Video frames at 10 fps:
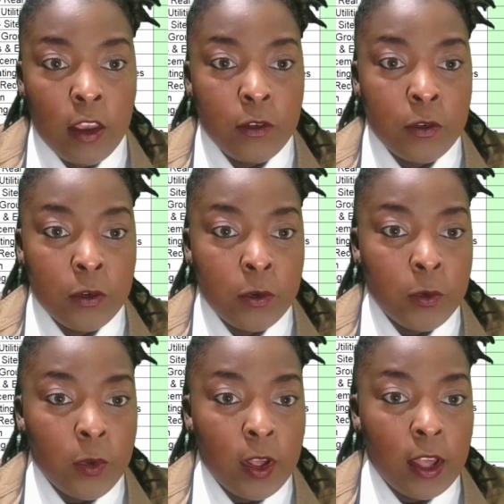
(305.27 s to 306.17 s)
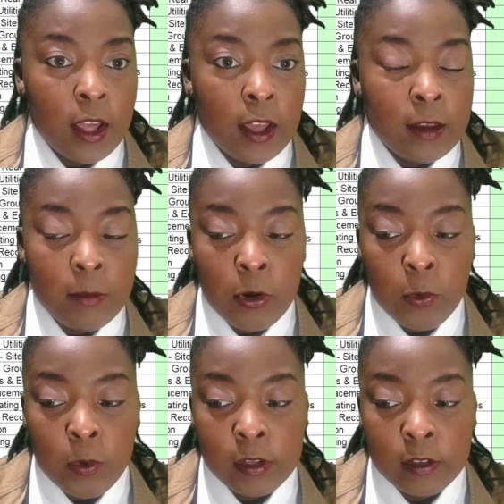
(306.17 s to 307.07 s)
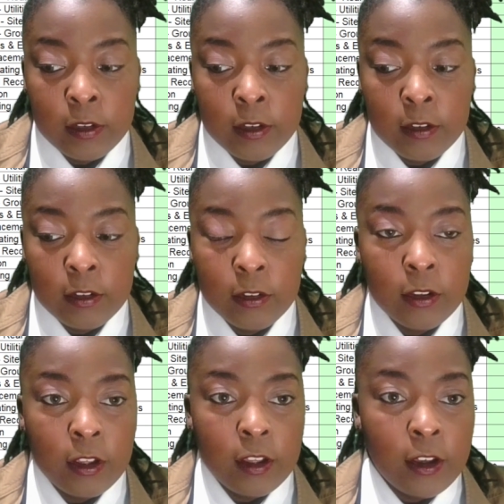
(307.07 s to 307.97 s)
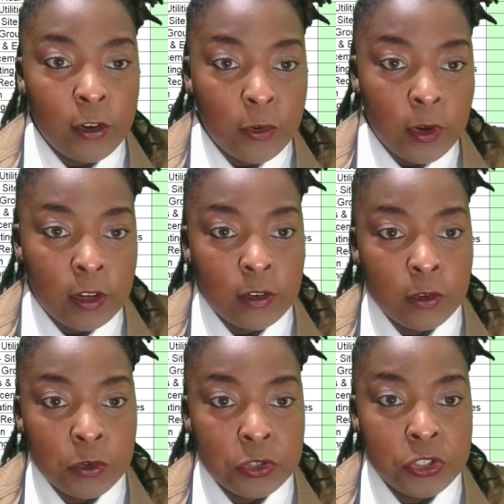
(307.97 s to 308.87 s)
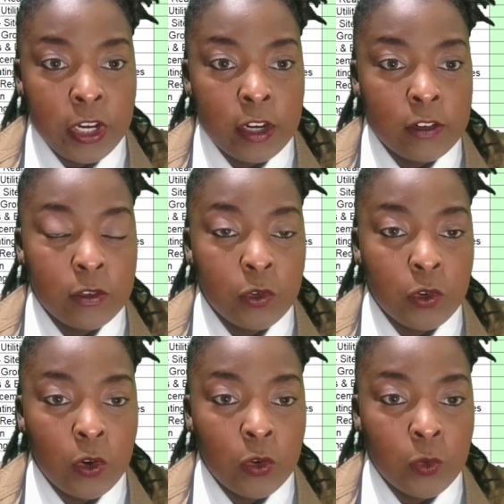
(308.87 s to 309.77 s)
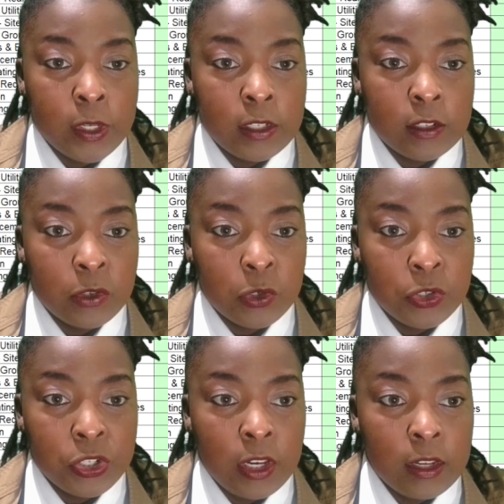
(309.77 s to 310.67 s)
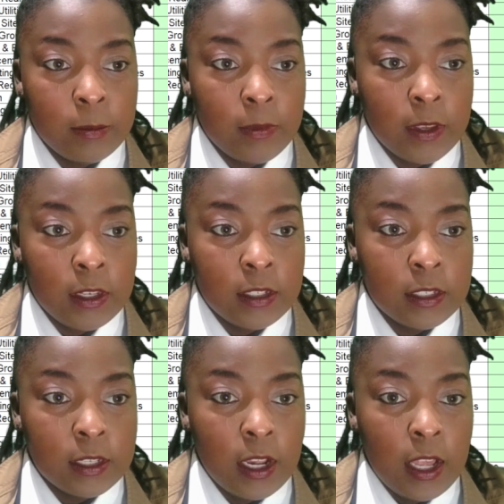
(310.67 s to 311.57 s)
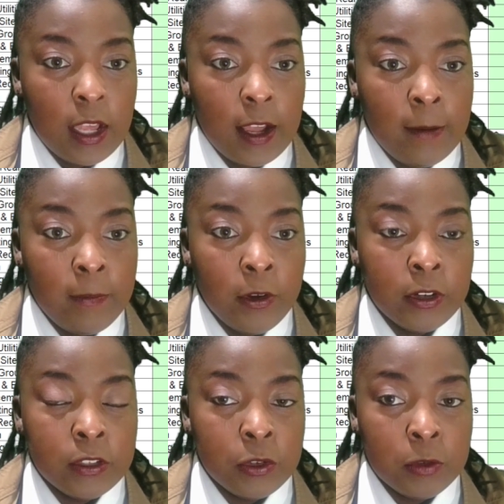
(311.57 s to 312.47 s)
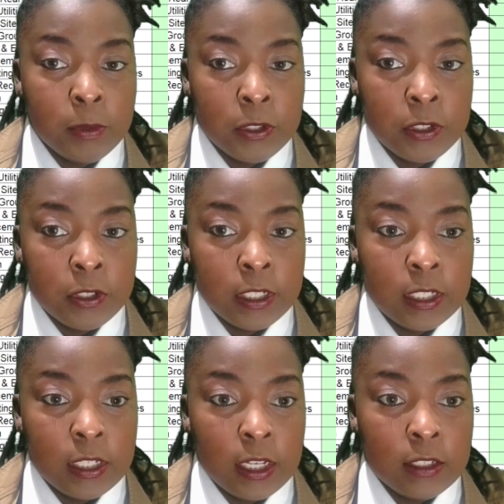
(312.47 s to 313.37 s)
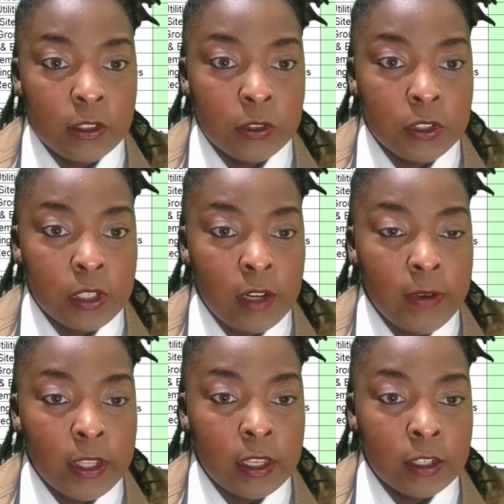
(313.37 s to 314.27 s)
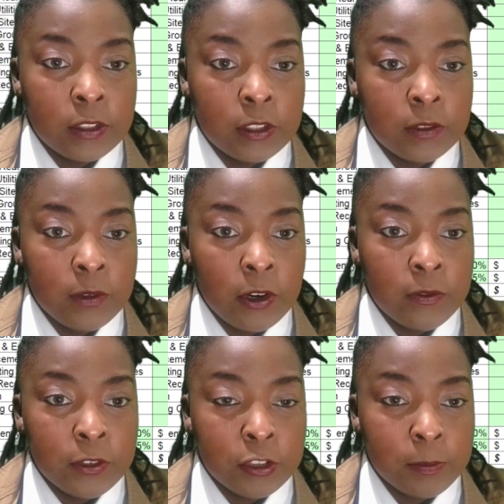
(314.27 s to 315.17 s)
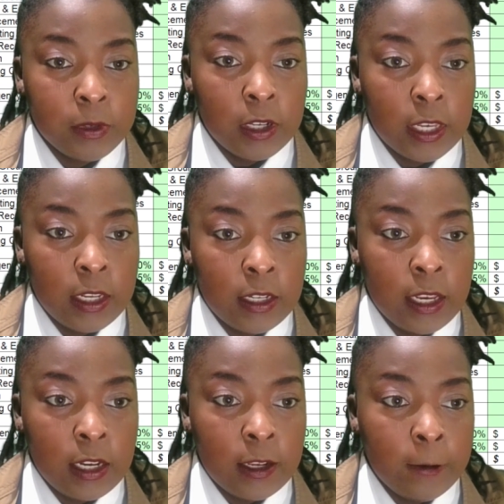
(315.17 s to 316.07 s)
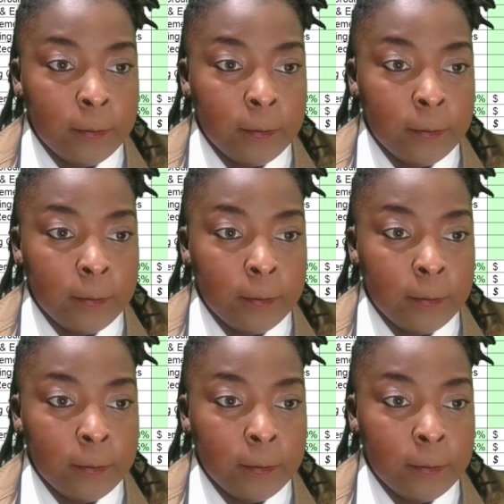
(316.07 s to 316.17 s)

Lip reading: You know, I'm always a great negotiator. You can always negotiate some things. There is no building on the site, so just 85,000 for our first plug-in data.